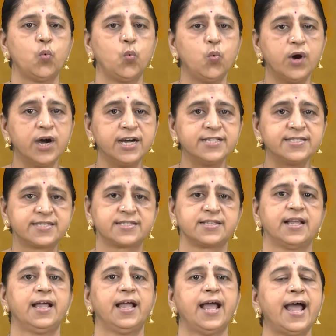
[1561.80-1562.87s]
words
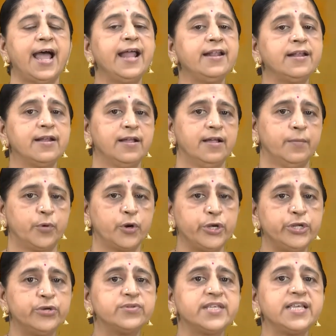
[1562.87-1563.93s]
and
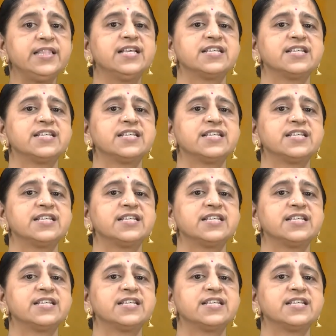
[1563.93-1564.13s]
producing